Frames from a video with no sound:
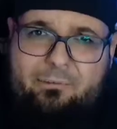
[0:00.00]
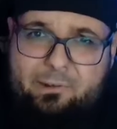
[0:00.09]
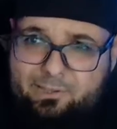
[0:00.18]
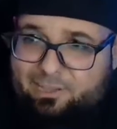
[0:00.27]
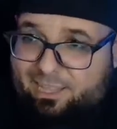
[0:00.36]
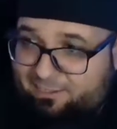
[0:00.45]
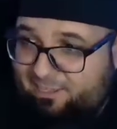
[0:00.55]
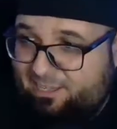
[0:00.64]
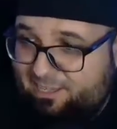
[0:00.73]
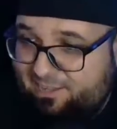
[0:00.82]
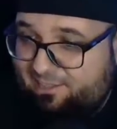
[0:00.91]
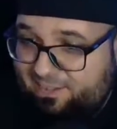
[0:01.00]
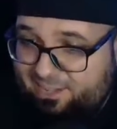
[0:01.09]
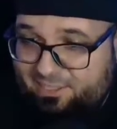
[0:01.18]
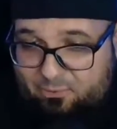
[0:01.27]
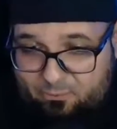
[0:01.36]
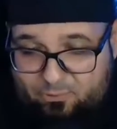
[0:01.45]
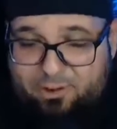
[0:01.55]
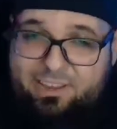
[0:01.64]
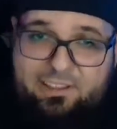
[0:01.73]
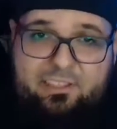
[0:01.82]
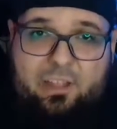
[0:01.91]
like he's like
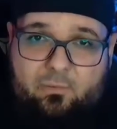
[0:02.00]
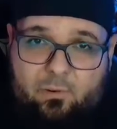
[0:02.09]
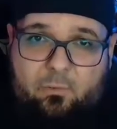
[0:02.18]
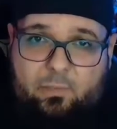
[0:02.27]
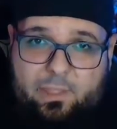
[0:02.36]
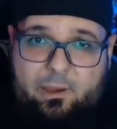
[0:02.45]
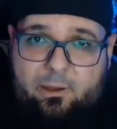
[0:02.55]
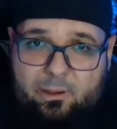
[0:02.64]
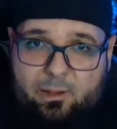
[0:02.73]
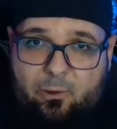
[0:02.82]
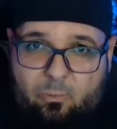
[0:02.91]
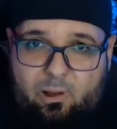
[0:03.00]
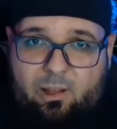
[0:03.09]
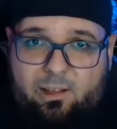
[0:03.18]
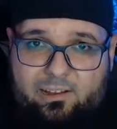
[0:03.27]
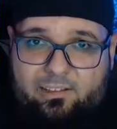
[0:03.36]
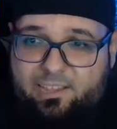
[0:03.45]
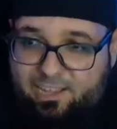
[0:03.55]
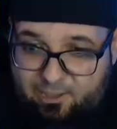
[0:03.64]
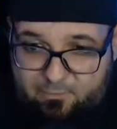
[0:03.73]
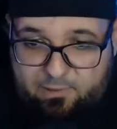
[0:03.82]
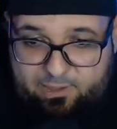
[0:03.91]
running stuff over there. You know, Wong, like
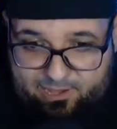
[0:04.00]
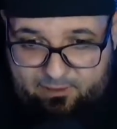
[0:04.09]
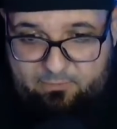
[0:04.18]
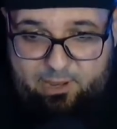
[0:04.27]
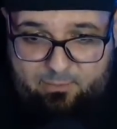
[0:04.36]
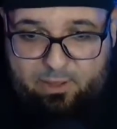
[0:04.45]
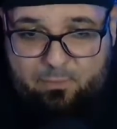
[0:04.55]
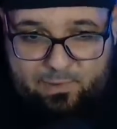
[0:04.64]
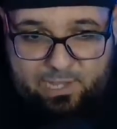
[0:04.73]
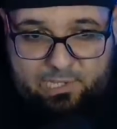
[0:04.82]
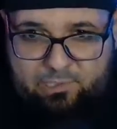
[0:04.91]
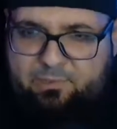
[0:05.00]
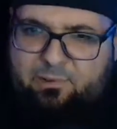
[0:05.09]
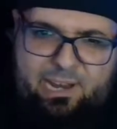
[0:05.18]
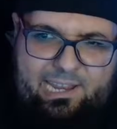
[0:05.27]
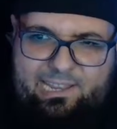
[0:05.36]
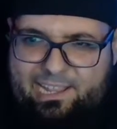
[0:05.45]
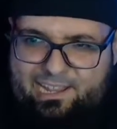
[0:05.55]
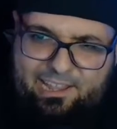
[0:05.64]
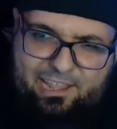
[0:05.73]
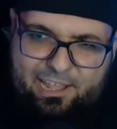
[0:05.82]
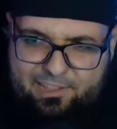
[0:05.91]
him and Abomination, they're kind of like
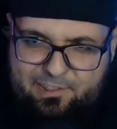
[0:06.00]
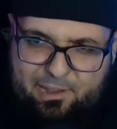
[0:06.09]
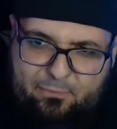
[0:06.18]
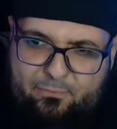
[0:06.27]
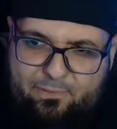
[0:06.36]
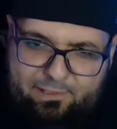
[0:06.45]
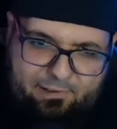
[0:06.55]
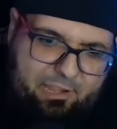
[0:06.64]
they're like